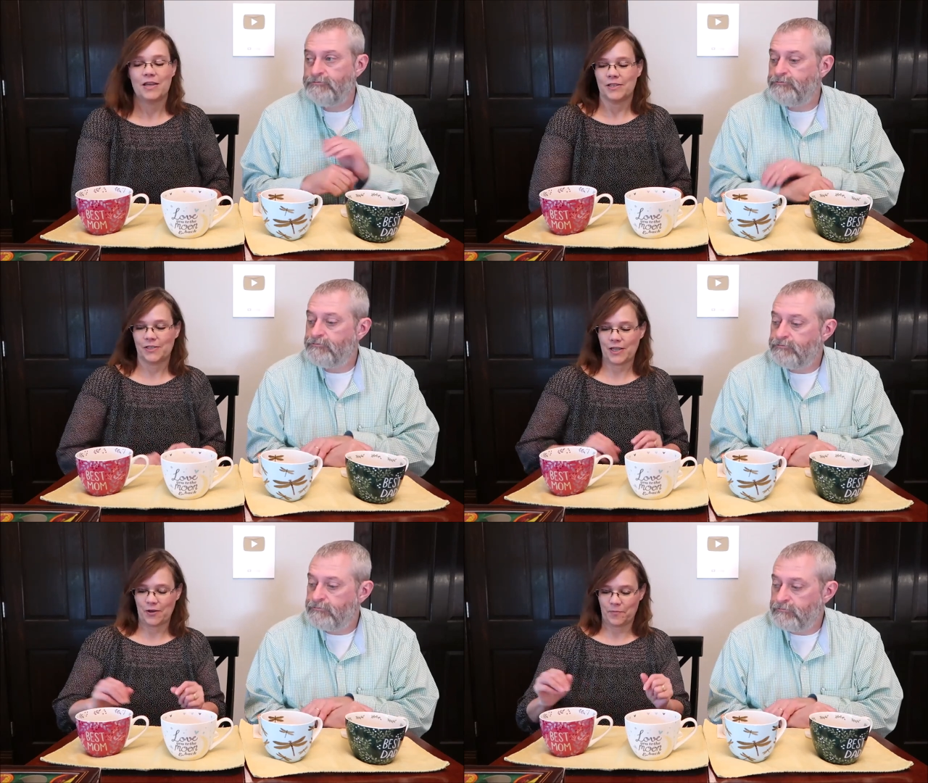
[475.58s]

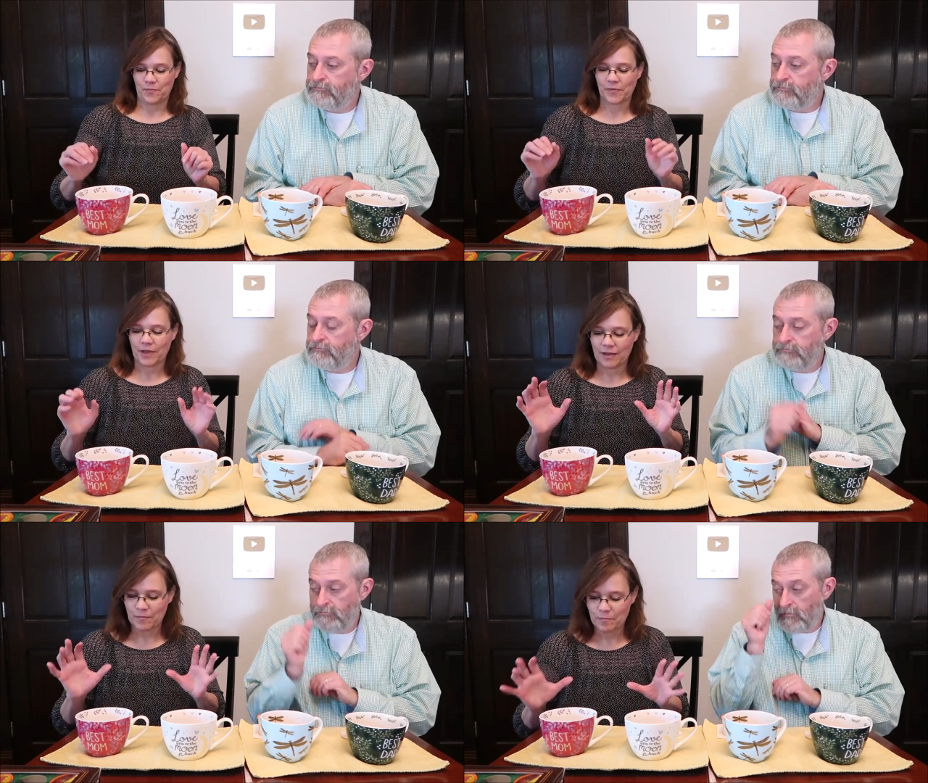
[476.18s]
Speaker 1: So,
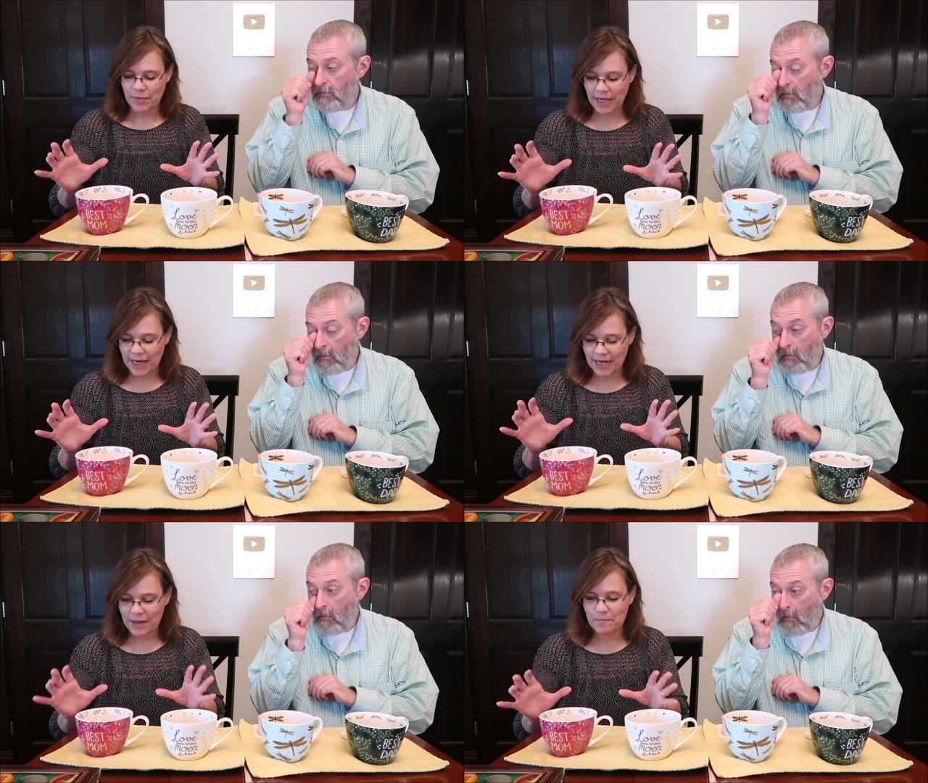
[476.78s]

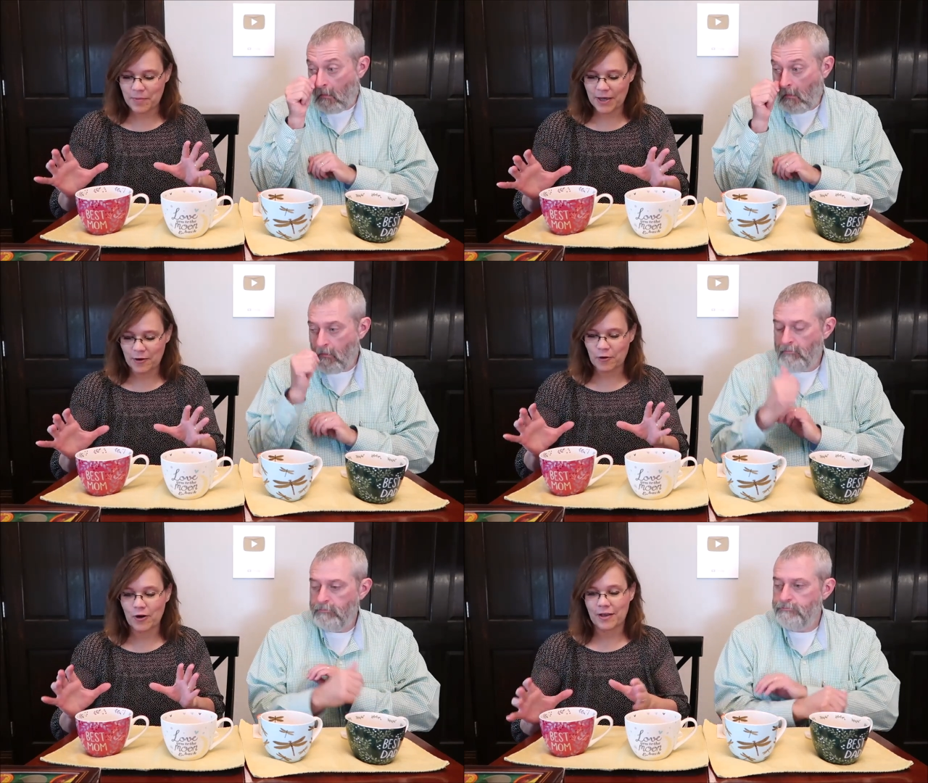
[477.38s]
Peanut
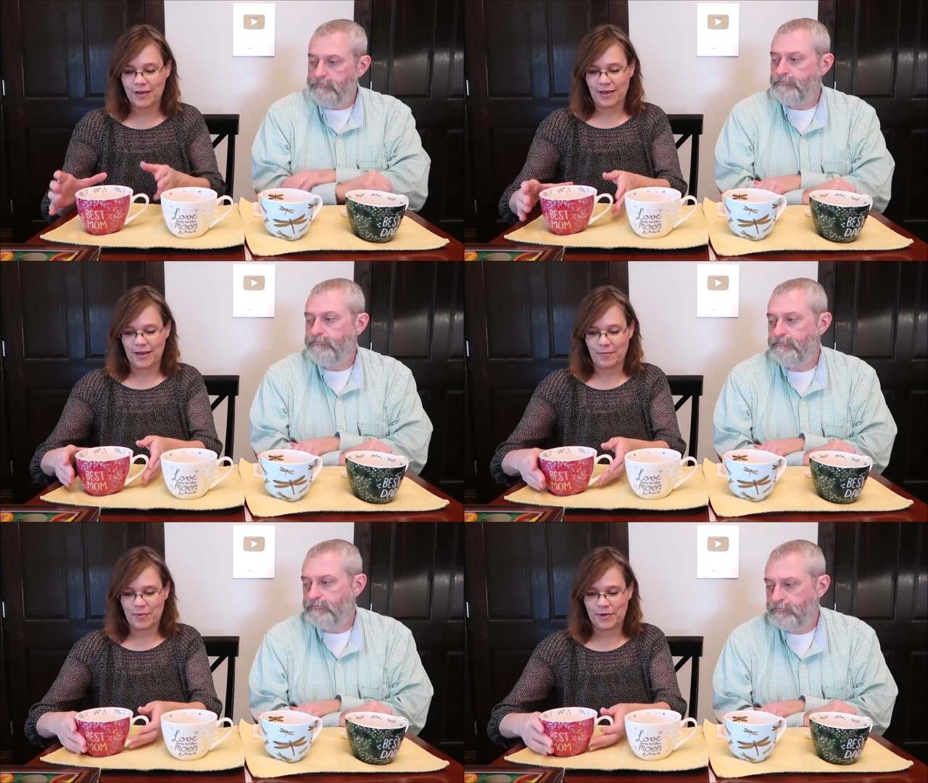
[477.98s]
Butter
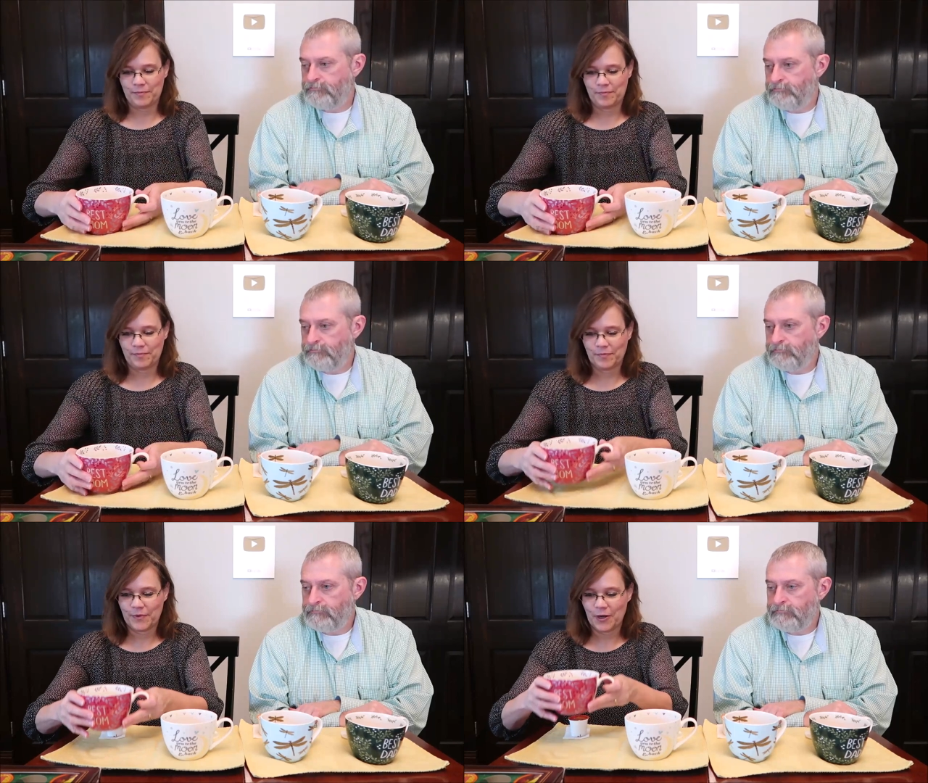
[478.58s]
Cup.
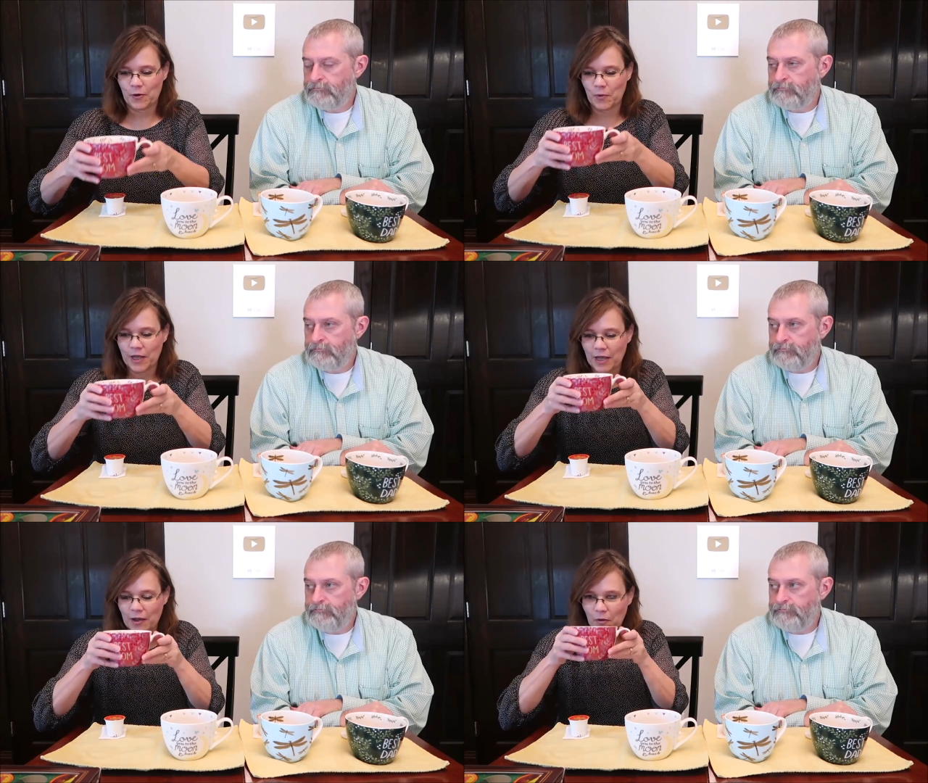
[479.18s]
Here we
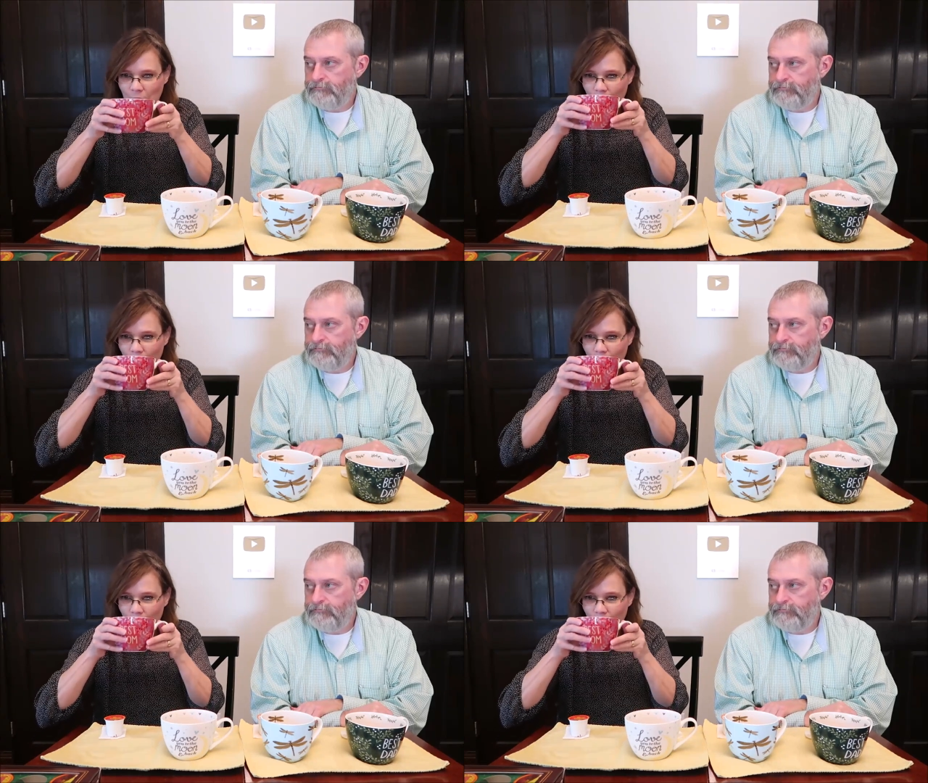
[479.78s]
go.